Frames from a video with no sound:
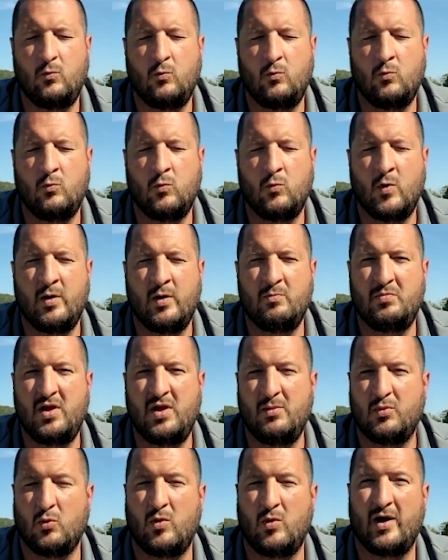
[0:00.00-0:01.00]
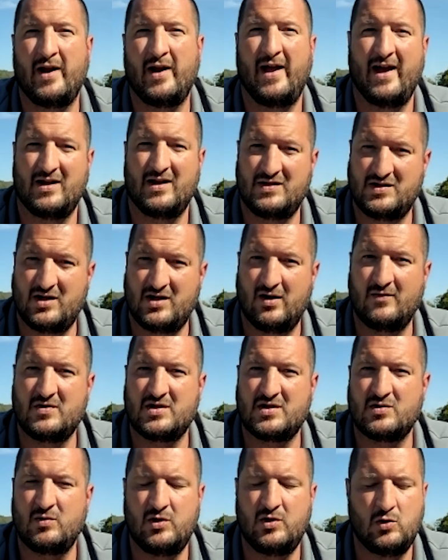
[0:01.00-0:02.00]
when people want to add
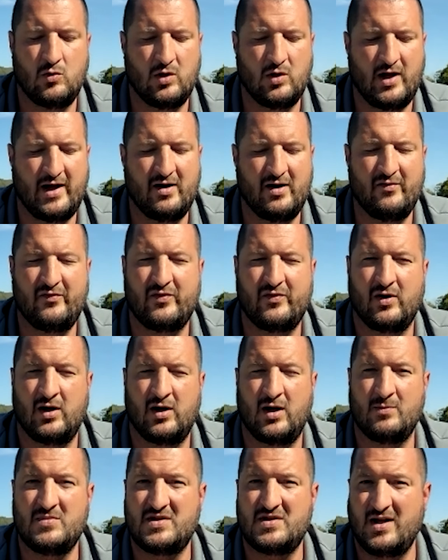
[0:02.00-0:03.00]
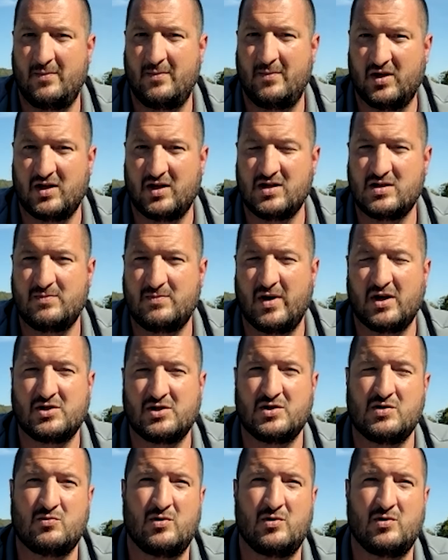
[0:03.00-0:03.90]
services, we do a lot of, septic inspections.